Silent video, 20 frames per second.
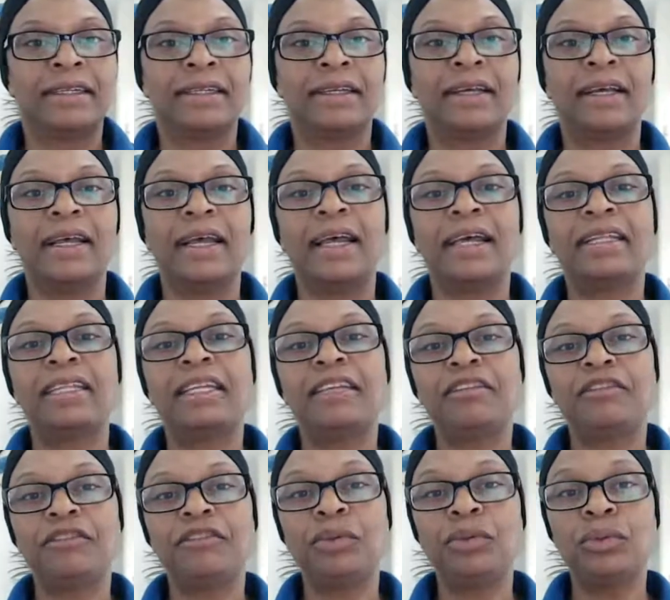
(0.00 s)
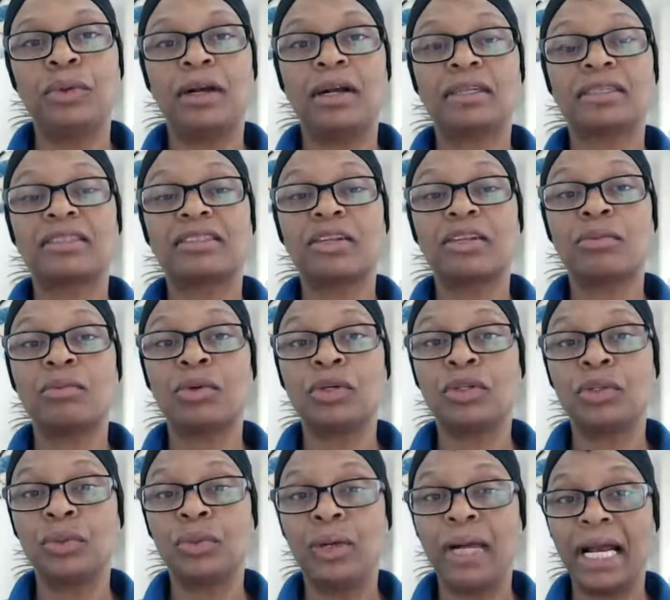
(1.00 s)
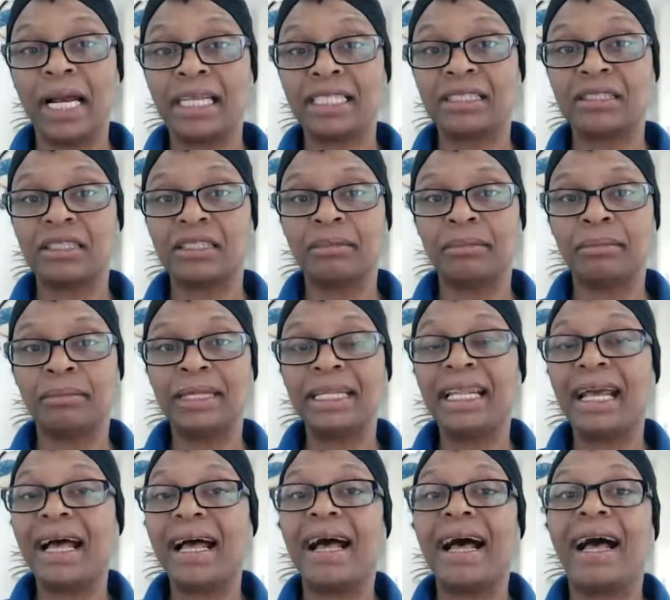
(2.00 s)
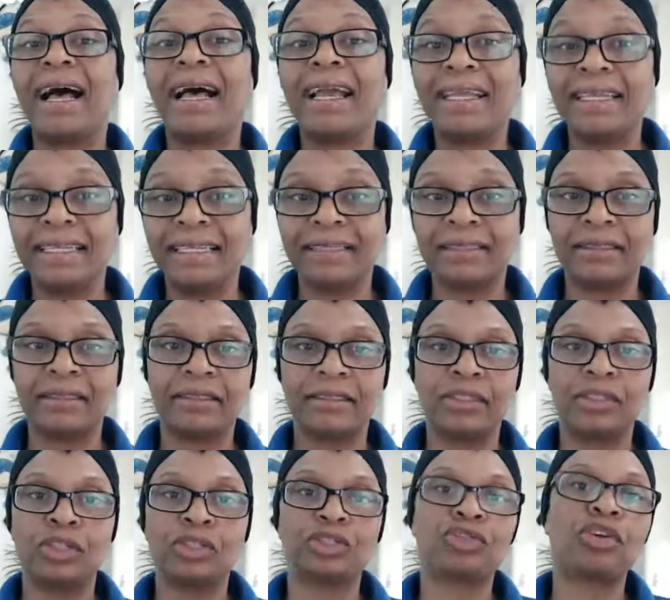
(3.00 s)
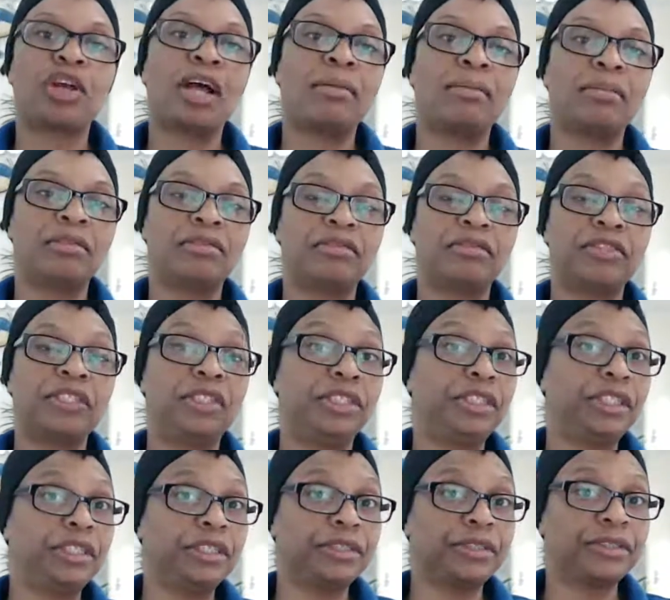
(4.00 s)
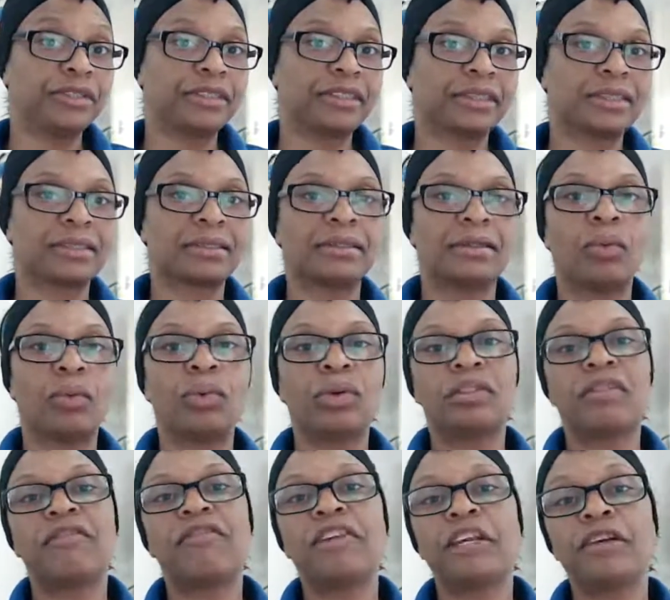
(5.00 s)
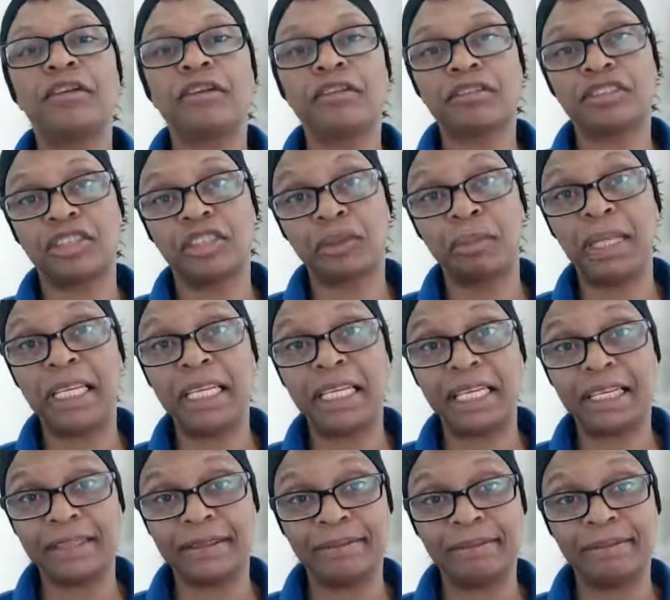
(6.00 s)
And if you are someone who has been hiding your trauma for years with fear of speaking,